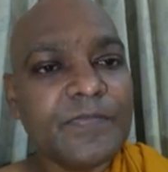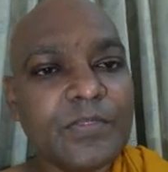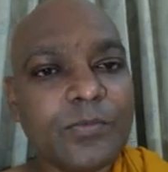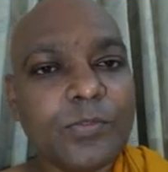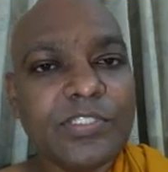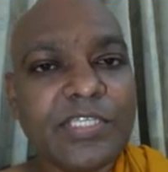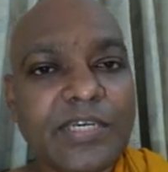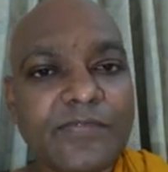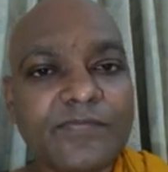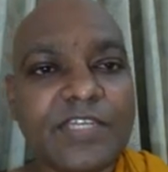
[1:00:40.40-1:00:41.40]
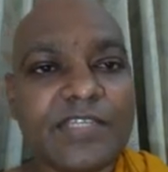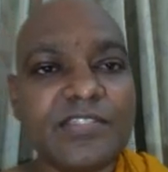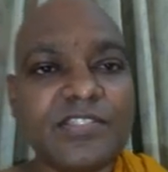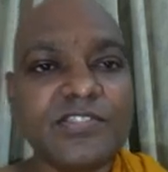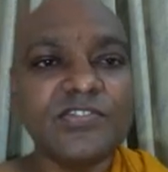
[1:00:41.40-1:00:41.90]
what they have done
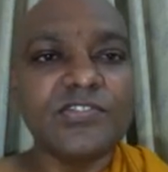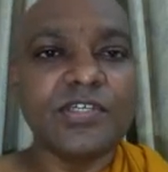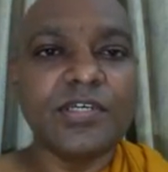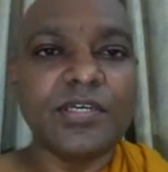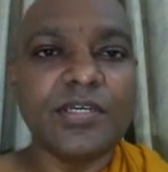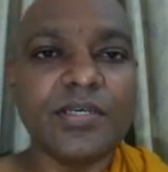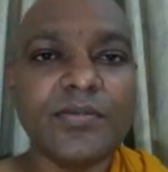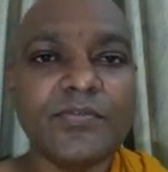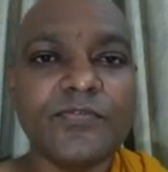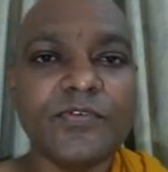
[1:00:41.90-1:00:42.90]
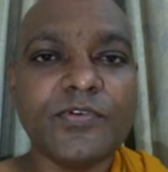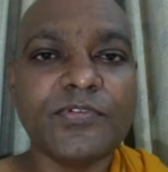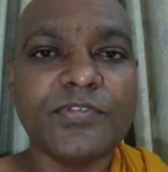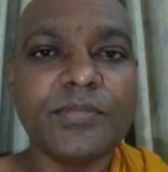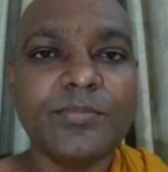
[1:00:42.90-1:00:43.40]
is, for
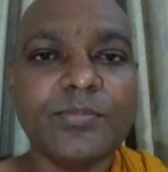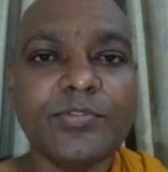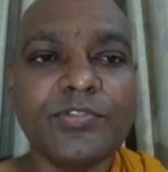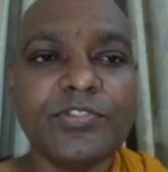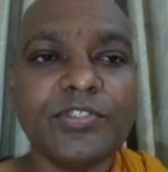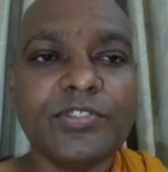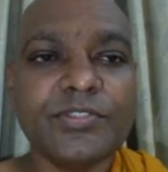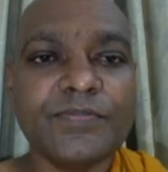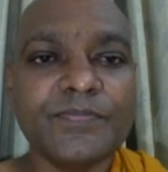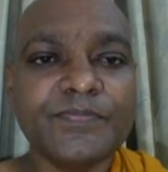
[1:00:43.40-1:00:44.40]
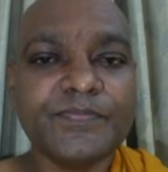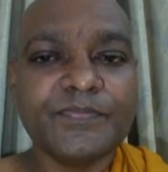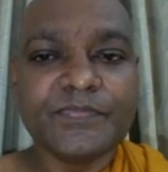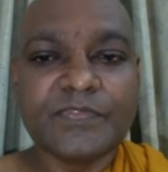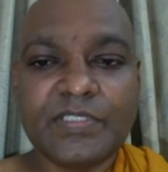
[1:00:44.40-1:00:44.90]
example, here,
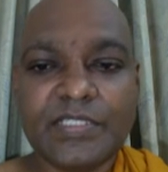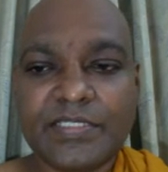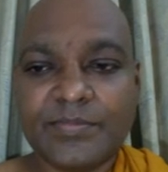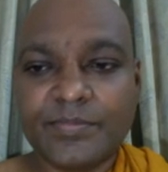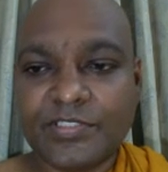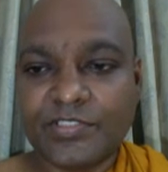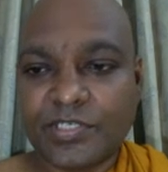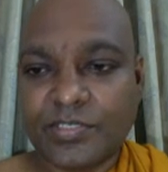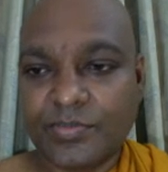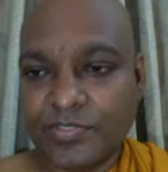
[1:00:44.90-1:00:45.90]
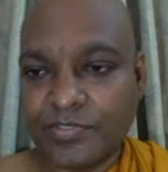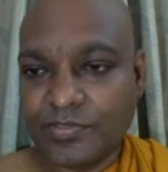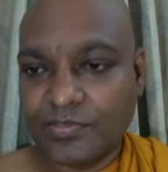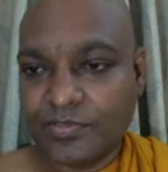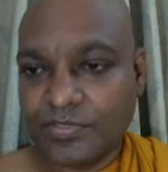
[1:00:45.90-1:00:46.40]
let me type
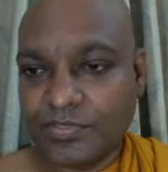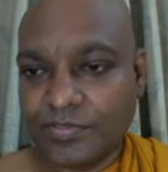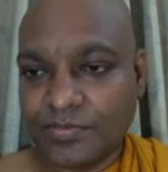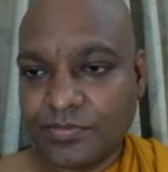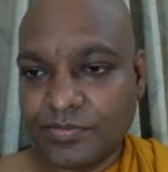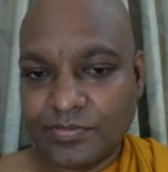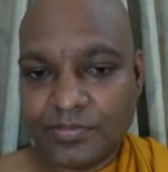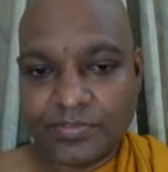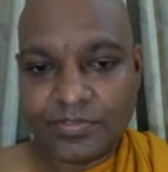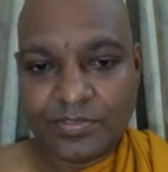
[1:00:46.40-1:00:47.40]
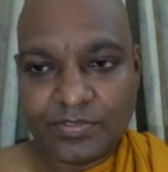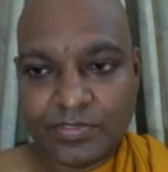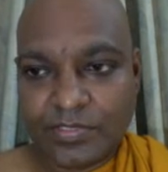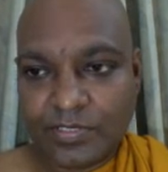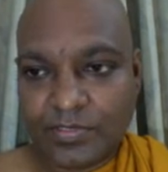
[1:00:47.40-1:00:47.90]
here, and
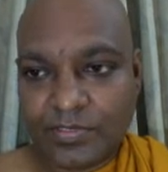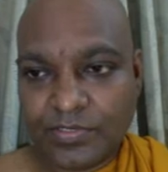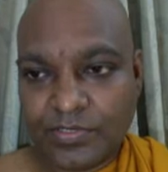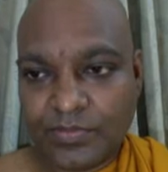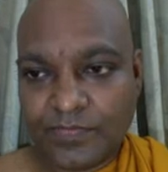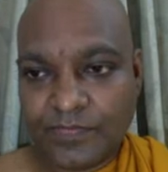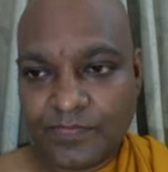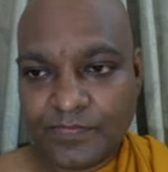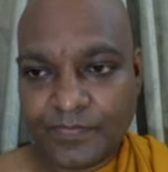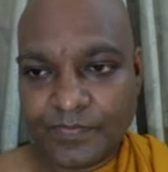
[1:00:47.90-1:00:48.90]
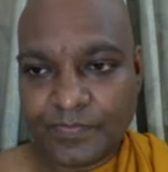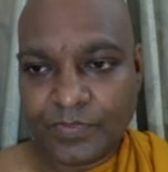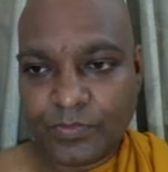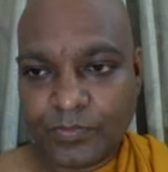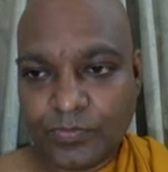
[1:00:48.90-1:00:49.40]
here,
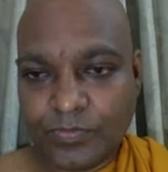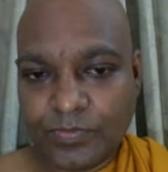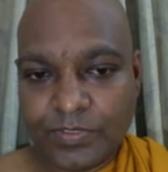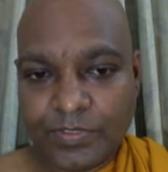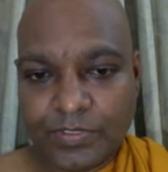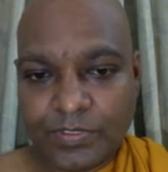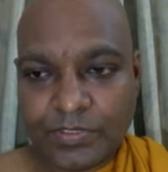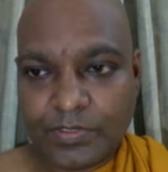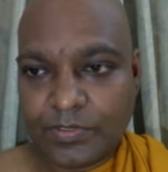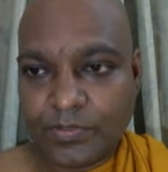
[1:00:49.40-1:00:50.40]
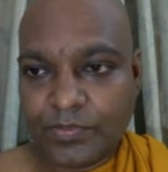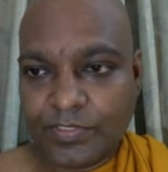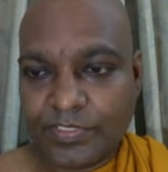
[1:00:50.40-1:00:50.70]
no, all right,